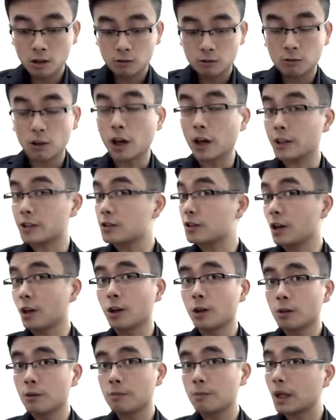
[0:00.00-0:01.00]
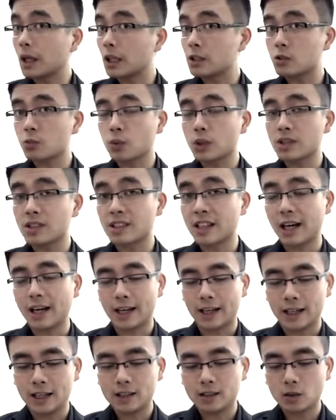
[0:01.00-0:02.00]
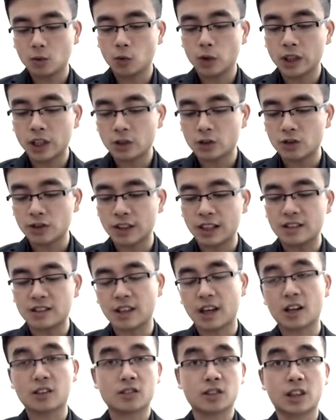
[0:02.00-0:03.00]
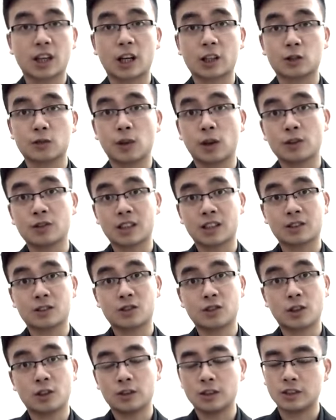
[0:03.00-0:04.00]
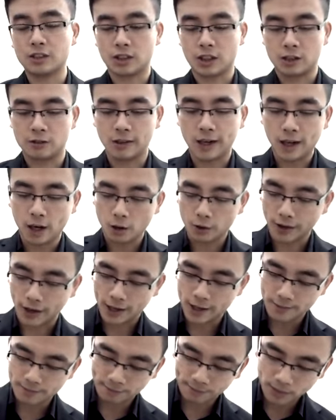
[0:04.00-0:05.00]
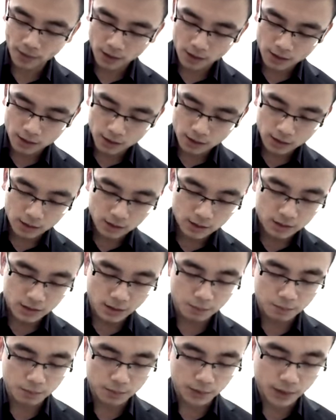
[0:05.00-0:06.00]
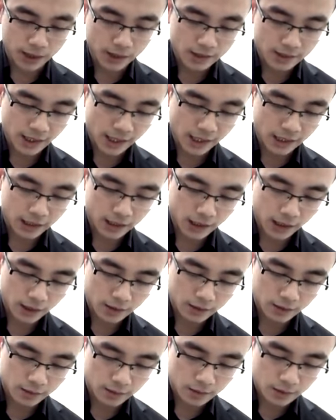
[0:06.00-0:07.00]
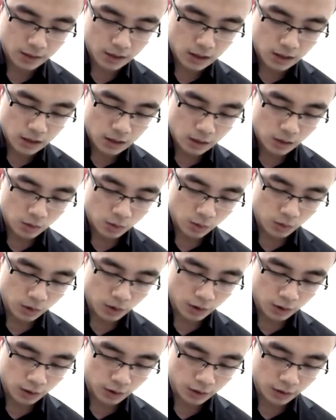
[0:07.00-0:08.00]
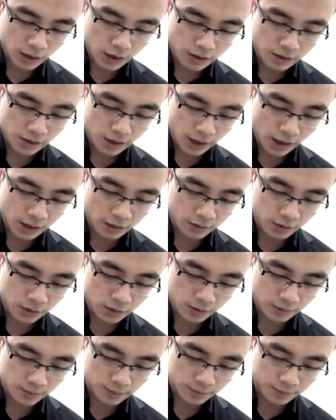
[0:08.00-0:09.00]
Right, so because we said we need to discount the cash flows at two discount rate, okay, simply, secondly, we're going to discount